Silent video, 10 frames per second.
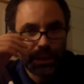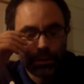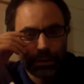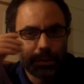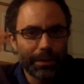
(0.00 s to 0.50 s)

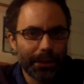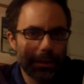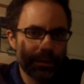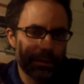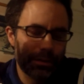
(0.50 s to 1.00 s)
Now, some of
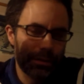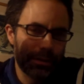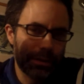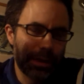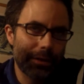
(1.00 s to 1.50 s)
these
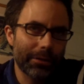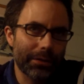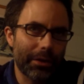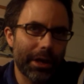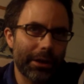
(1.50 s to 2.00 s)

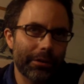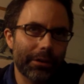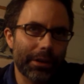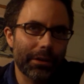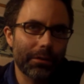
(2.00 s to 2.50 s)
scales are
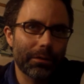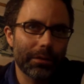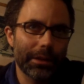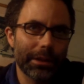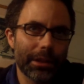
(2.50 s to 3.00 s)

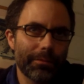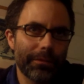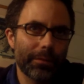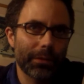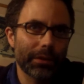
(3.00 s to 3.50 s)
hierarchical, and some
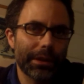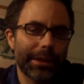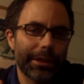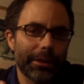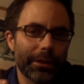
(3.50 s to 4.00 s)
of them are
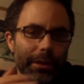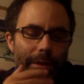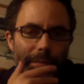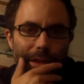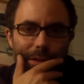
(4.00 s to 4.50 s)
linear,
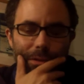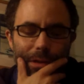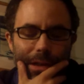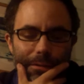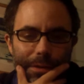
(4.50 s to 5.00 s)
but they
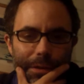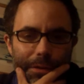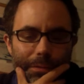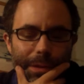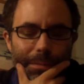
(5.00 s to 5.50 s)
still have the
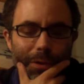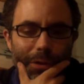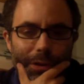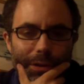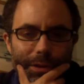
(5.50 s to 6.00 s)
3
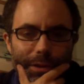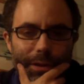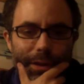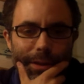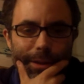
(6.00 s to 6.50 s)
parts
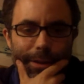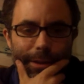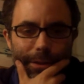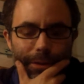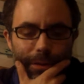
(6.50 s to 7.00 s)

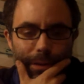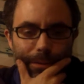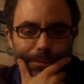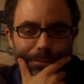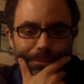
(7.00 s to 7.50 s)
to
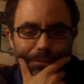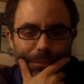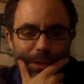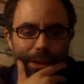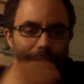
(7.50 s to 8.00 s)
them.
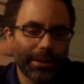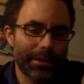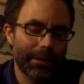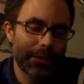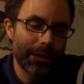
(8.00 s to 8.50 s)
The
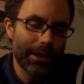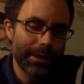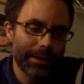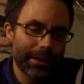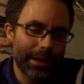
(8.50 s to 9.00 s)
next
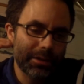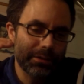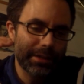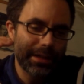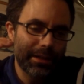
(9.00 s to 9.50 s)

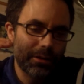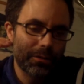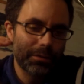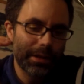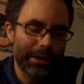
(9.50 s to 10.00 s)
scale
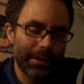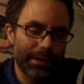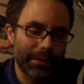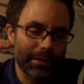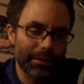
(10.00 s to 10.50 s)
down
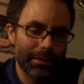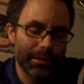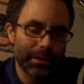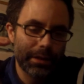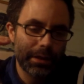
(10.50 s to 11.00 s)

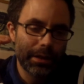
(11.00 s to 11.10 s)
is,